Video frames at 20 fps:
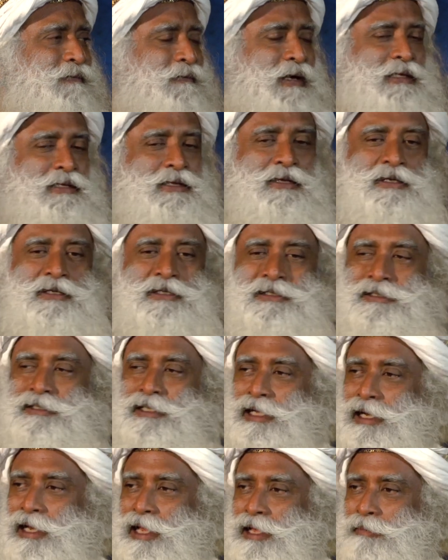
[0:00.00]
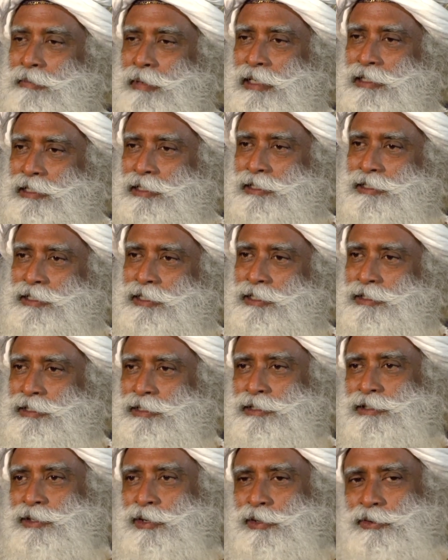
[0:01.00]
Whether it is the climatic
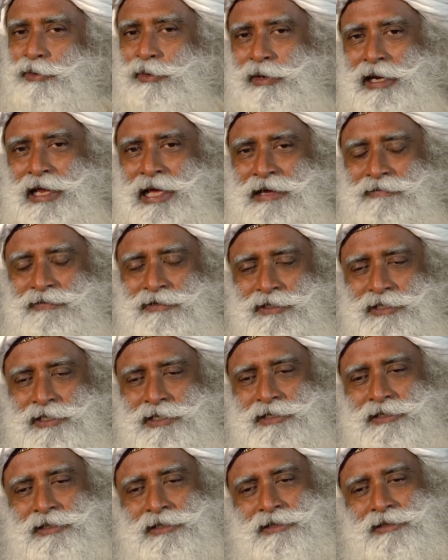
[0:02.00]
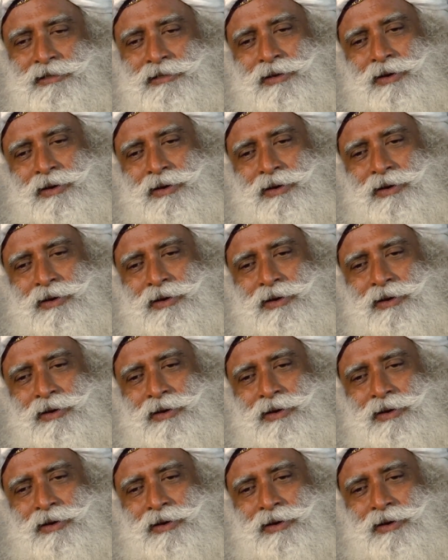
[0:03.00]
season or your life seasons,